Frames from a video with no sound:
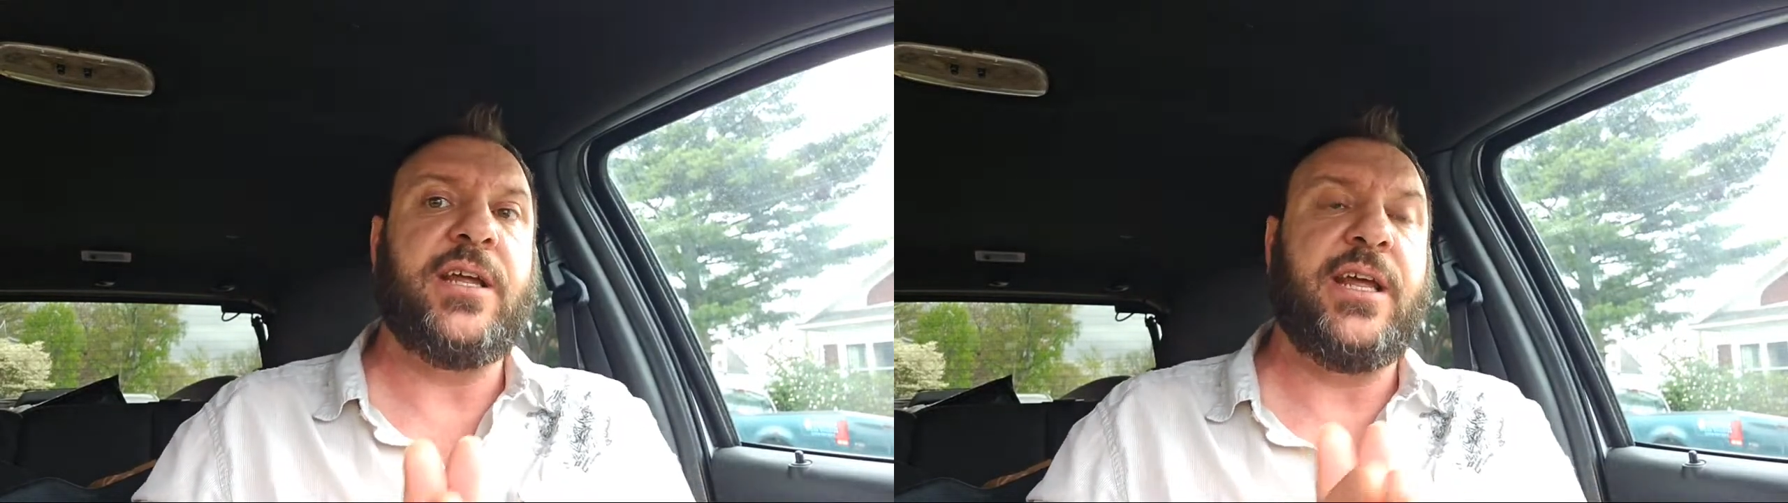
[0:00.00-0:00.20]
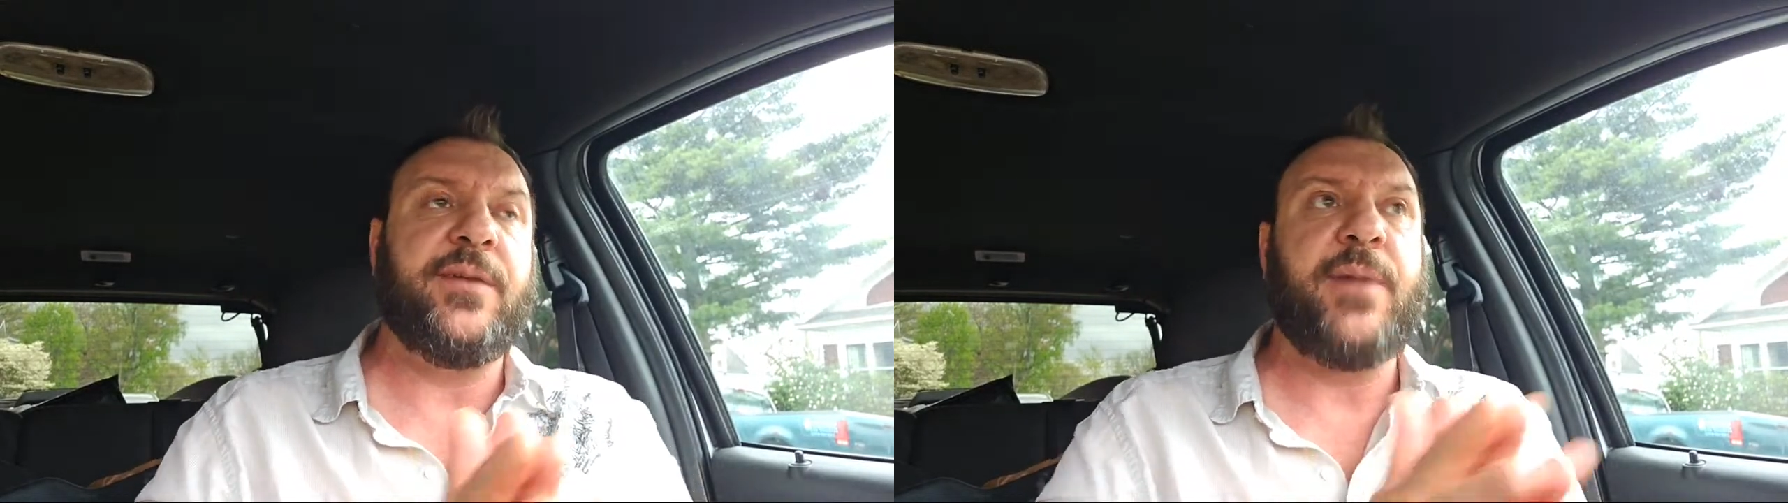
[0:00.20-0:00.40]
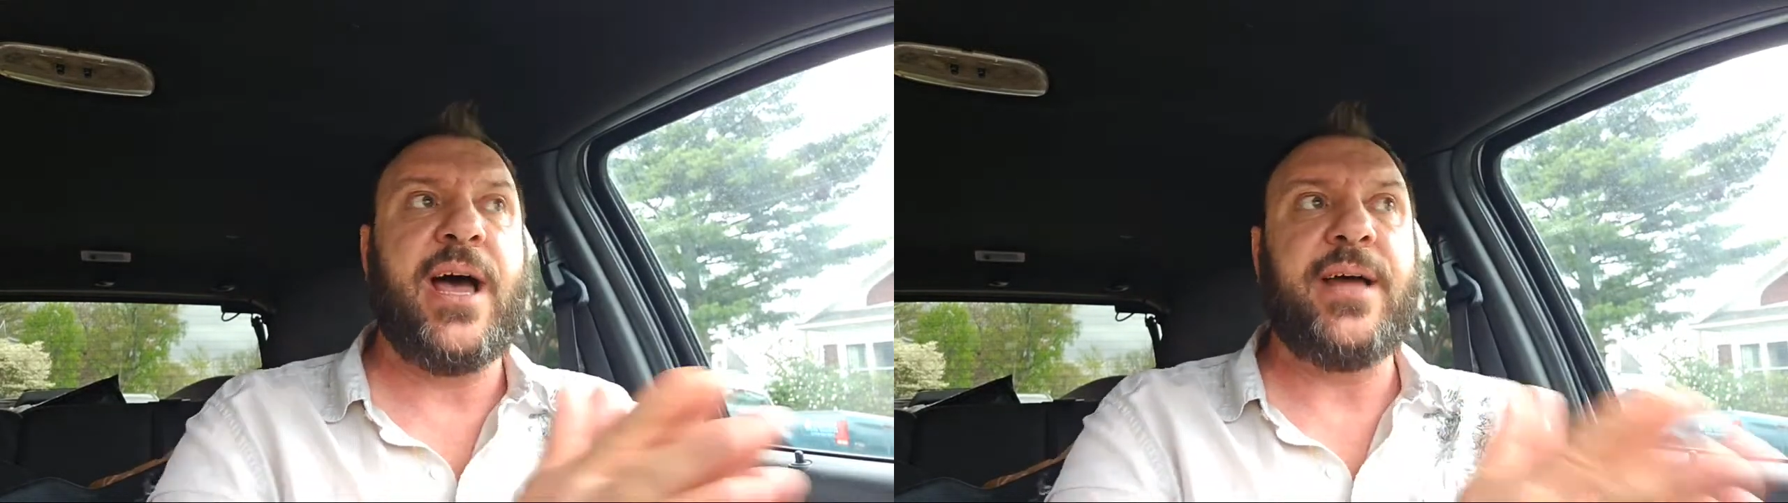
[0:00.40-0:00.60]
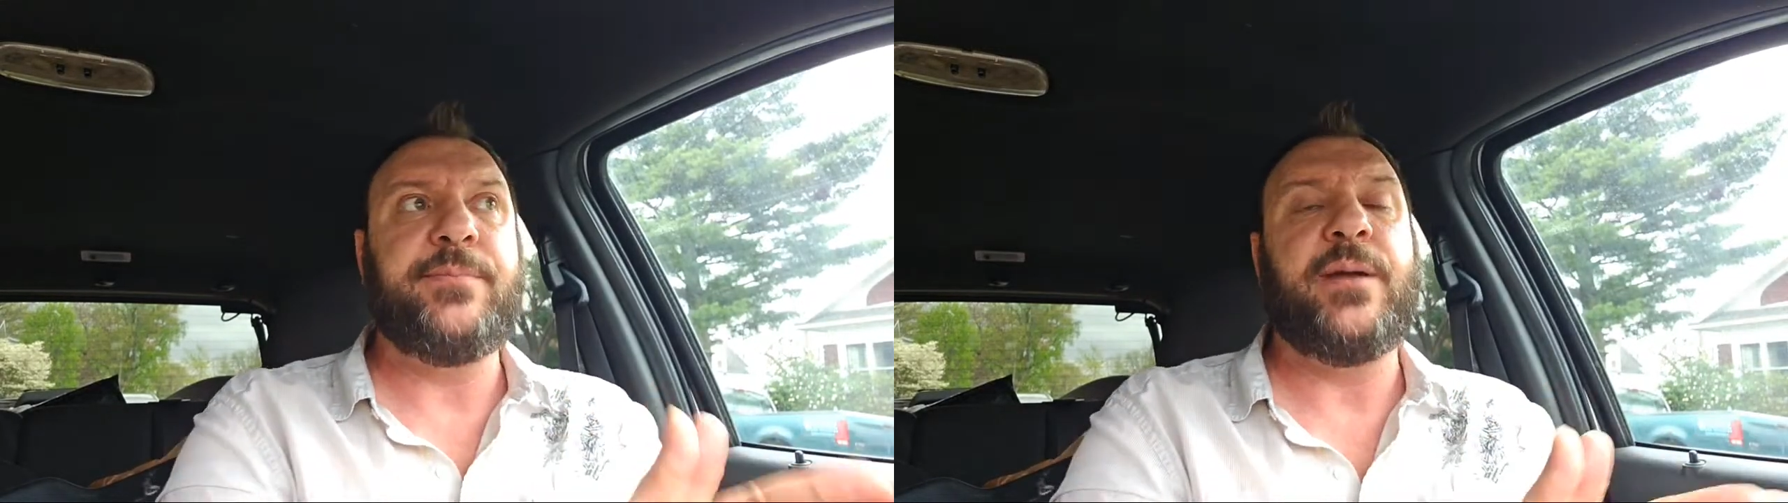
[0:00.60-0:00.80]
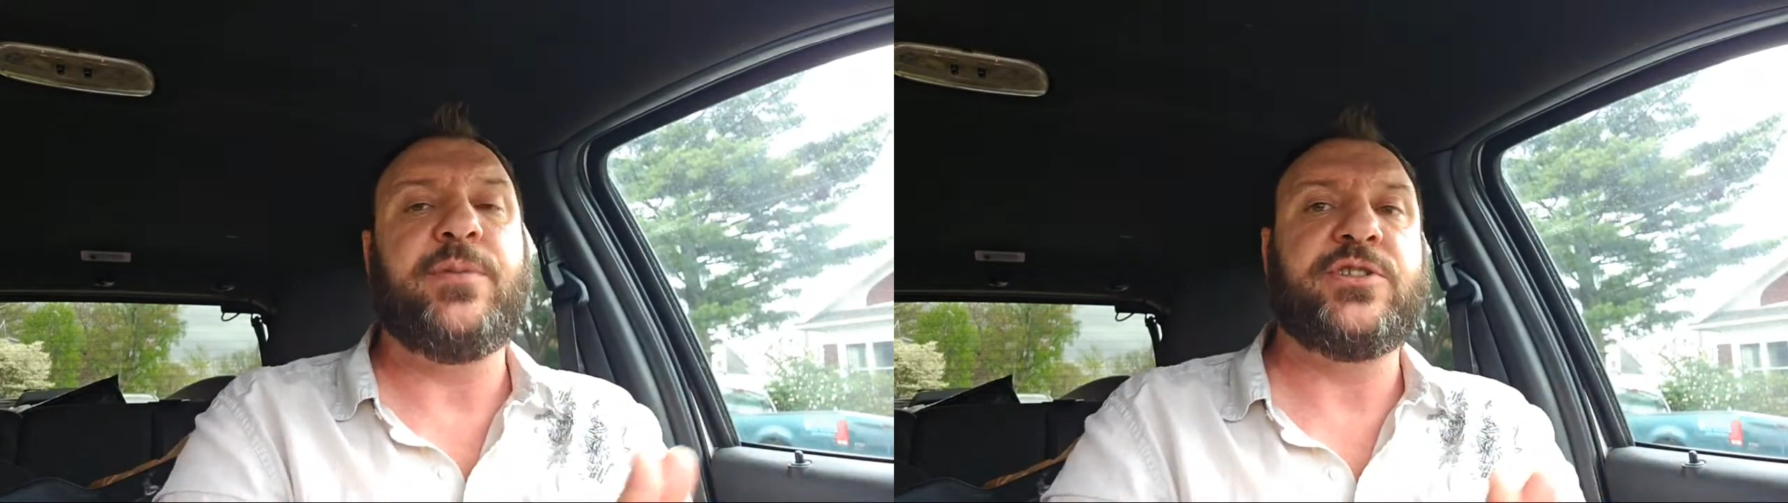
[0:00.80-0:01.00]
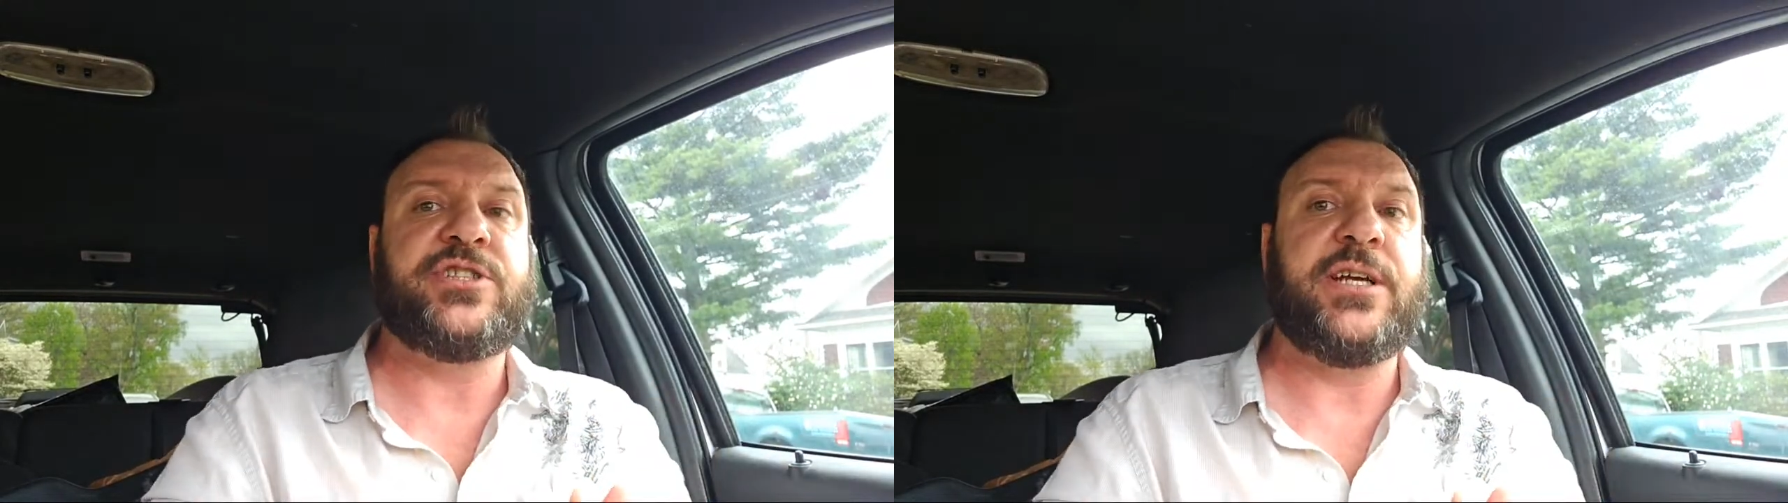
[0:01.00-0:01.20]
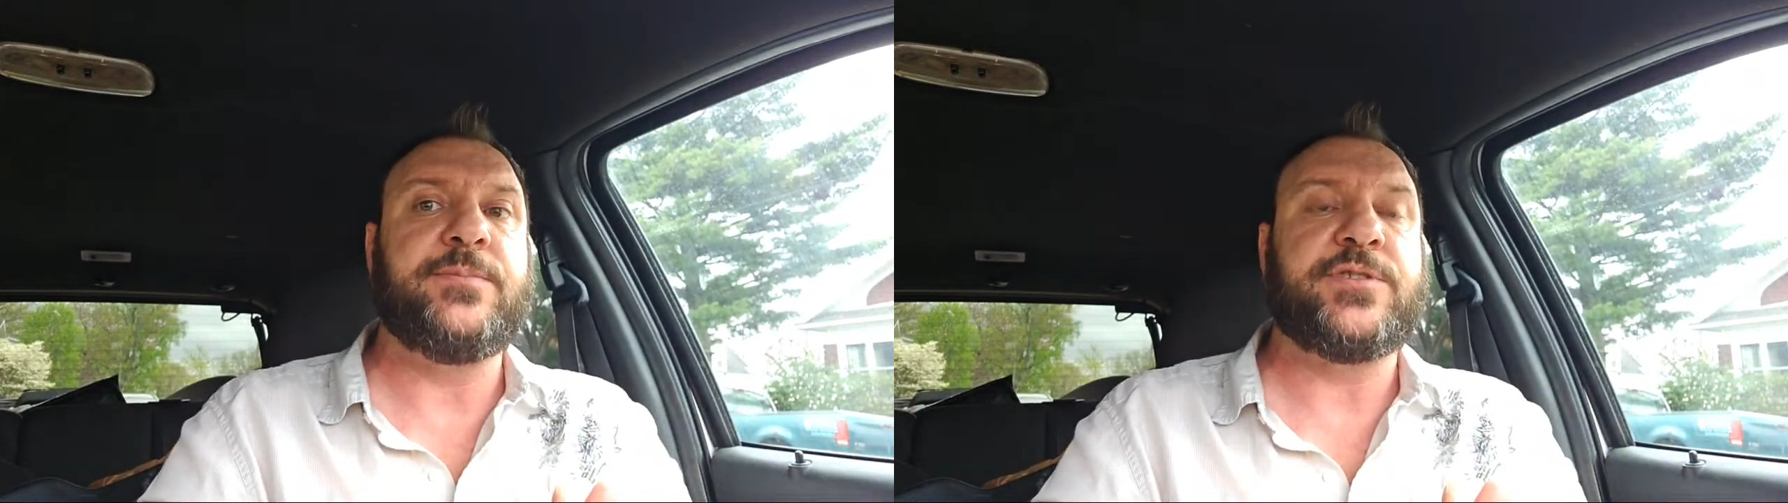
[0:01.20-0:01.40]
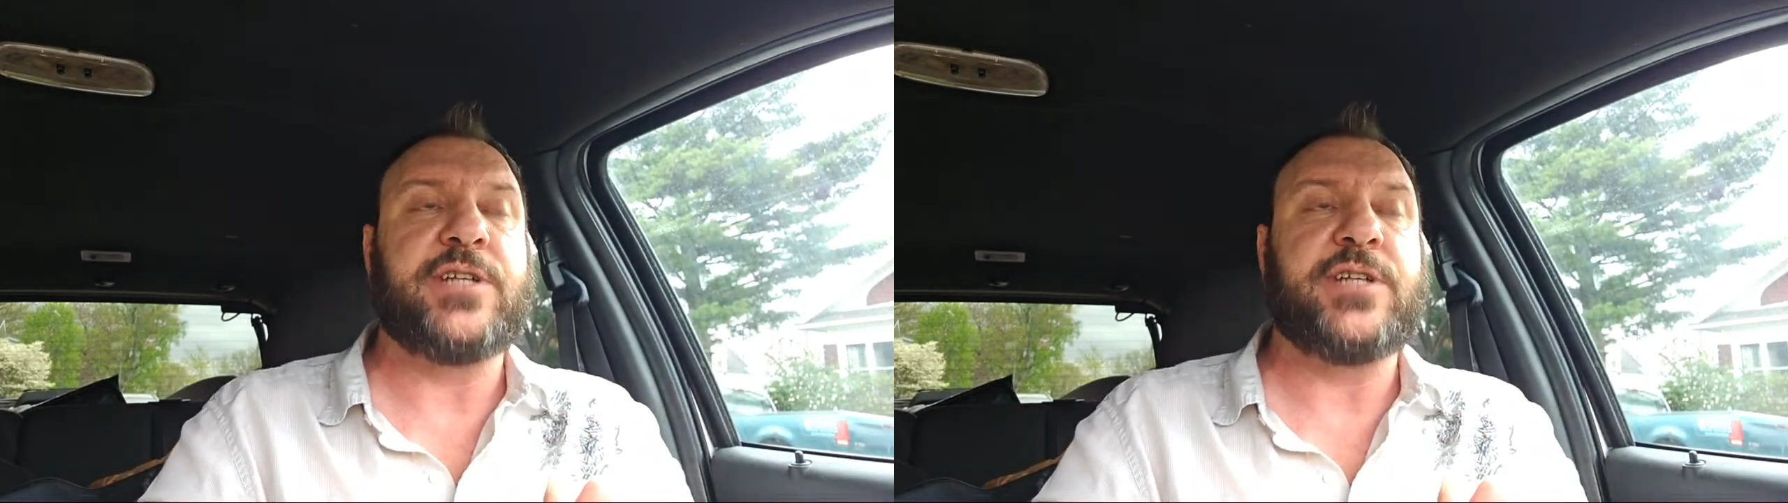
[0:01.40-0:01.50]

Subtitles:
in my memberships,